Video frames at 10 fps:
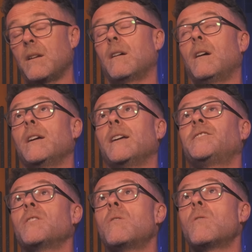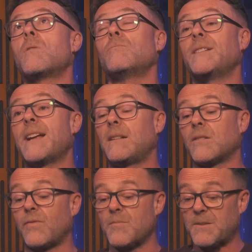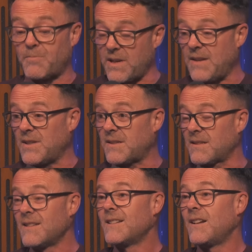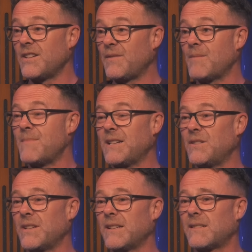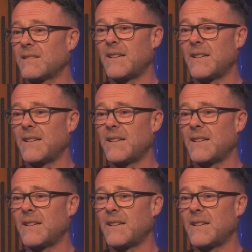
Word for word: I, I adore Ronaldo from his previous life at Man United.